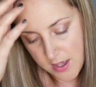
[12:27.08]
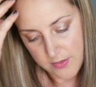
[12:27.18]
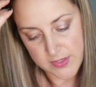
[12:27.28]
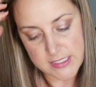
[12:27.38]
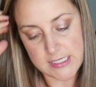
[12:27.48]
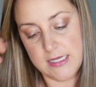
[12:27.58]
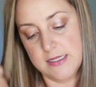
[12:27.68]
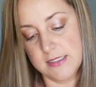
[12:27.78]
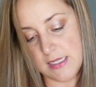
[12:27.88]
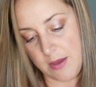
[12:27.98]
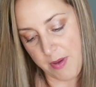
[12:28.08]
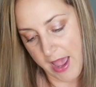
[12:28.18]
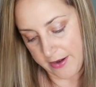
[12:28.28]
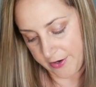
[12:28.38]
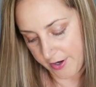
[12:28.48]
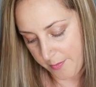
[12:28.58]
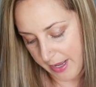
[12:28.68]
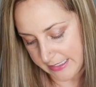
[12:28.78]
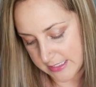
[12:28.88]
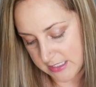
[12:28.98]
This is a pattern
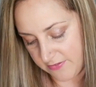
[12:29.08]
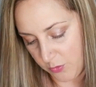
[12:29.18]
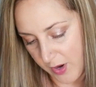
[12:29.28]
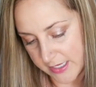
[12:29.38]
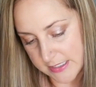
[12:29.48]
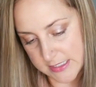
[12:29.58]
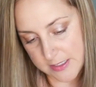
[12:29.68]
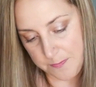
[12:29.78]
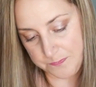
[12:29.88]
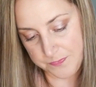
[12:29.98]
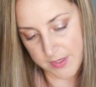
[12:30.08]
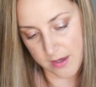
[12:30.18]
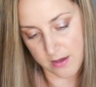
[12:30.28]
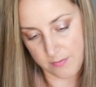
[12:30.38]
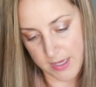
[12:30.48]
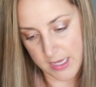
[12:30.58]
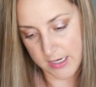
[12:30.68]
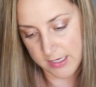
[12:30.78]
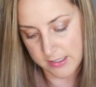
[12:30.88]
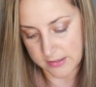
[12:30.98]
by Stephen West.
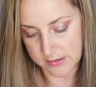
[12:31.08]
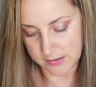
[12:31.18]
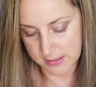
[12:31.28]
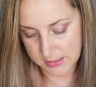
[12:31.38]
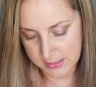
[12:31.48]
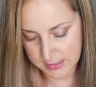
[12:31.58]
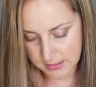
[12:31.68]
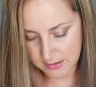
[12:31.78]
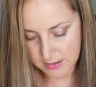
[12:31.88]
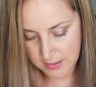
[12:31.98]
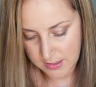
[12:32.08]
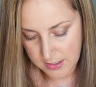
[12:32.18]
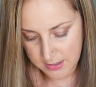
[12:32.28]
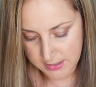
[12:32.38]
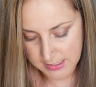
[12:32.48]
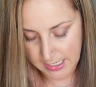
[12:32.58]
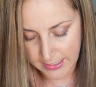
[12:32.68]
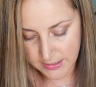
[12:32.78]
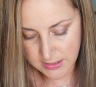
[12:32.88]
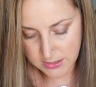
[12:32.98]
It is
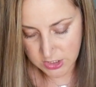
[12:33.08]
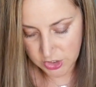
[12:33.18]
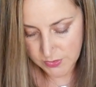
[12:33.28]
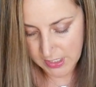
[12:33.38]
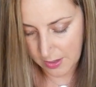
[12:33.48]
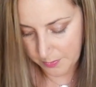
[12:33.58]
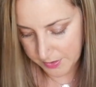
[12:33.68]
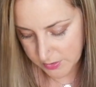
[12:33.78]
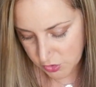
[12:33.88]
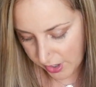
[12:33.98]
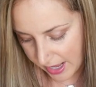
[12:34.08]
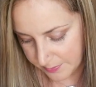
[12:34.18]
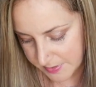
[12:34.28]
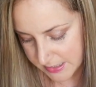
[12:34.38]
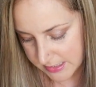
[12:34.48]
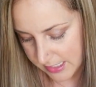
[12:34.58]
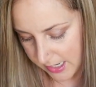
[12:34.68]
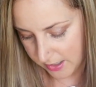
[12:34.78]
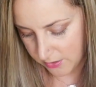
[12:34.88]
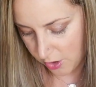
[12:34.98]
designed to use up scraps
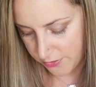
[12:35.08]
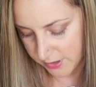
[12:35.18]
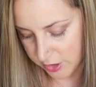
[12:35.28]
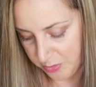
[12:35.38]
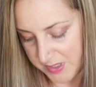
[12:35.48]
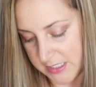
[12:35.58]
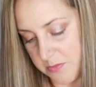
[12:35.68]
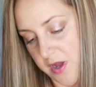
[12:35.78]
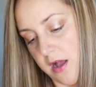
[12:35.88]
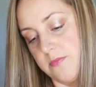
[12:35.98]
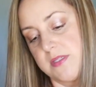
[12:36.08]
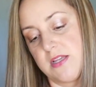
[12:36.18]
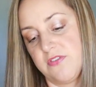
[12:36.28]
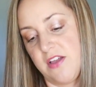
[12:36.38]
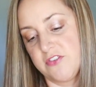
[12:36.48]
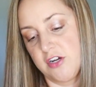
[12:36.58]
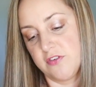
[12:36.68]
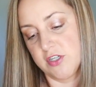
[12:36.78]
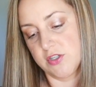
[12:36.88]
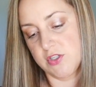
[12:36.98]
and all the little bits and bobs of
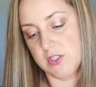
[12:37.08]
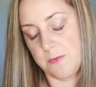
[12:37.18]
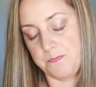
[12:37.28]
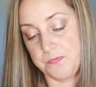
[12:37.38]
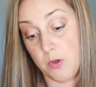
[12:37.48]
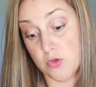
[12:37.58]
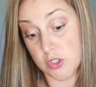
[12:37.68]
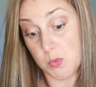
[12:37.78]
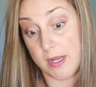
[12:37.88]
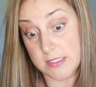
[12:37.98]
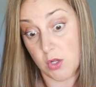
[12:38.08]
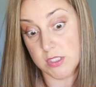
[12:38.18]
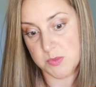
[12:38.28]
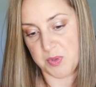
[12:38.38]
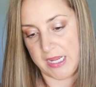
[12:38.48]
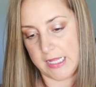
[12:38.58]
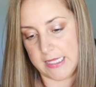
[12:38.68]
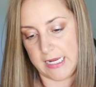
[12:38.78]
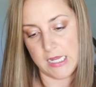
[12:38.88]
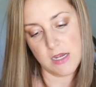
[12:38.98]
leftovers. That's why it's called spring
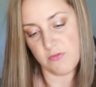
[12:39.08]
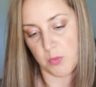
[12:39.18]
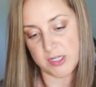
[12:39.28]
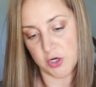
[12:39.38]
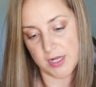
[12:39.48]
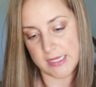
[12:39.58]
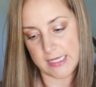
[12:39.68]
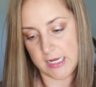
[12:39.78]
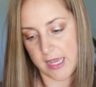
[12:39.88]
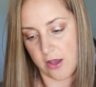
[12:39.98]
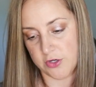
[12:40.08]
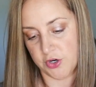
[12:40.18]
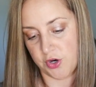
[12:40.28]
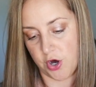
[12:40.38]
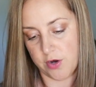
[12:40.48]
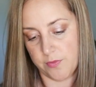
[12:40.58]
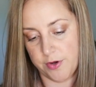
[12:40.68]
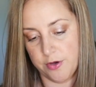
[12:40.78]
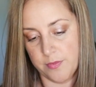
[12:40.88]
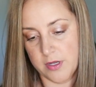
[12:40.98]
cleaning, when you're cleaning out your yarn
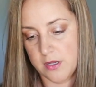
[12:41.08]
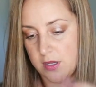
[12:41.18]
room